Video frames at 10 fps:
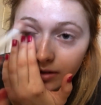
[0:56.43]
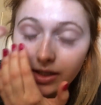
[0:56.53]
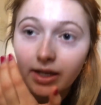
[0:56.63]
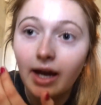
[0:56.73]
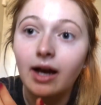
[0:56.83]

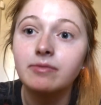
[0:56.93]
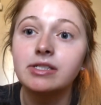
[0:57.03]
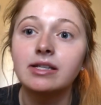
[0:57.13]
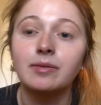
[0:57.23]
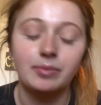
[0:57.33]
So yeah, I'm
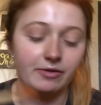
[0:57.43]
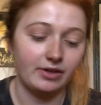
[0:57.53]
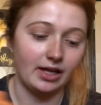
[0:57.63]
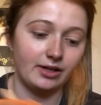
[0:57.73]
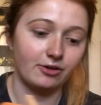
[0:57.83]
just like
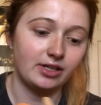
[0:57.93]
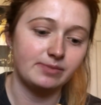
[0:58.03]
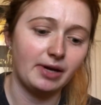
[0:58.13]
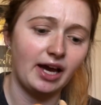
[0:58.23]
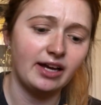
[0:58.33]
buffing that in the
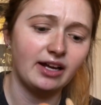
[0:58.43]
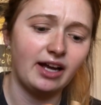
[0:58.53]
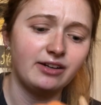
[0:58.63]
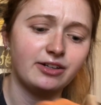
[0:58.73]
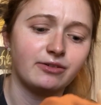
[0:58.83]
crease, but I
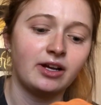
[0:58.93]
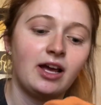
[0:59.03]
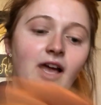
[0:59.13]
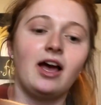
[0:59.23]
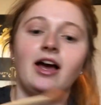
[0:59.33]
don't know.
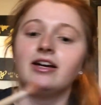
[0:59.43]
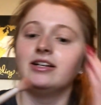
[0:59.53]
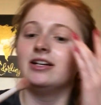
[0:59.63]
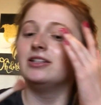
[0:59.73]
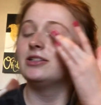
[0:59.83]

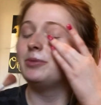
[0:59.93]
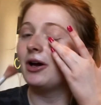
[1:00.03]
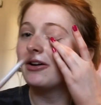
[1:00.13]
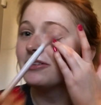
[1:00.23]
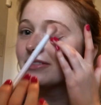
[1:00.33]
To be
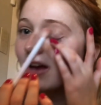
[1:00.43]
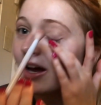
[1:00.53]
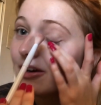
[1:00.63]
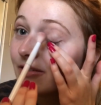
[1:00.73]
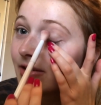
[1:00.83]
honest,
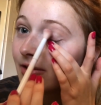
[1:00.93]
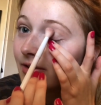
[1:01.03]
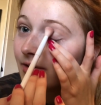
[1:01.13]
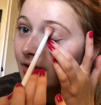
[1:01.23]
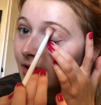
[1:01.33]
I don't
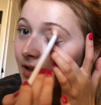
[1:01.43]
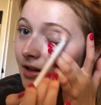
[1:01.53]
know.